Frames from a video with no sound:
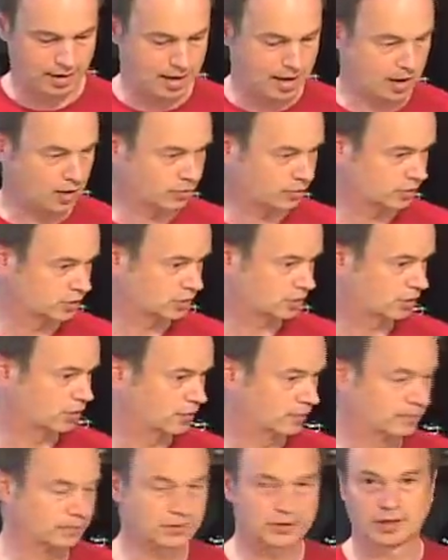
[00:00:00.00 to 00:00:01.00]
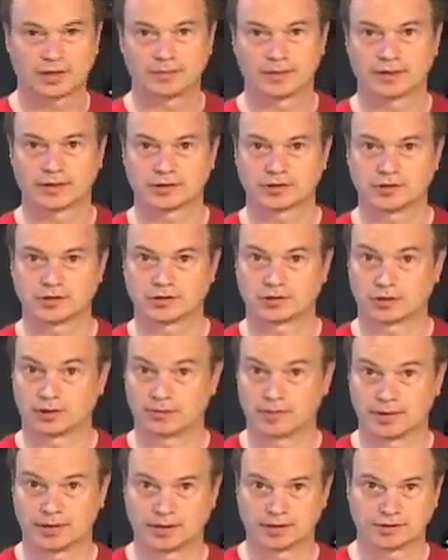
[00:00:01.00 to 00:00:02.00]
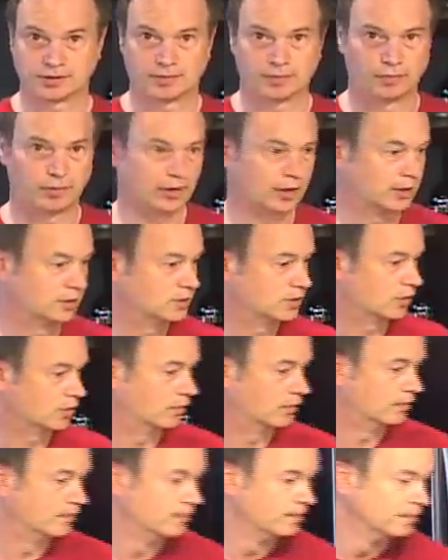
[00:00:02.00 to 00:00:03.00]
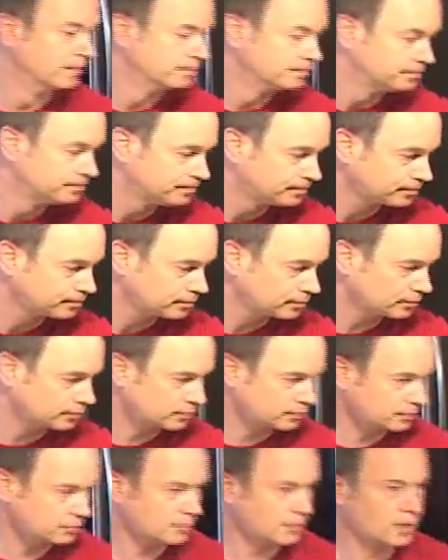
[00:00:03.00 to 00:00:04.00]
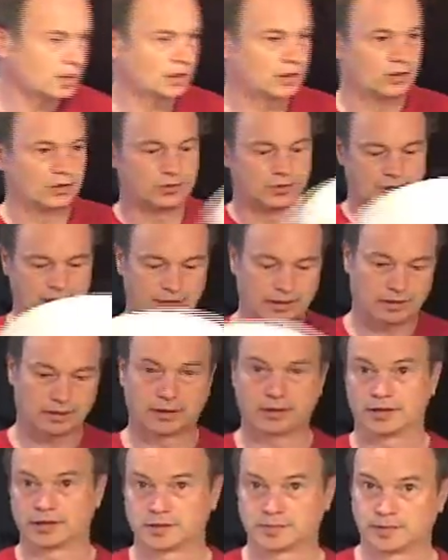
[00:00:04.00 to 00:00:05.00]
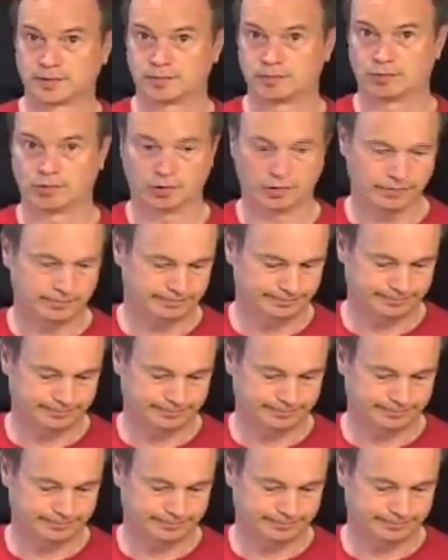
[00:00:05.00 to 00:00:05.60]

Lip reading: now it's time to actually start making some bread. So, you take a nice big bowl,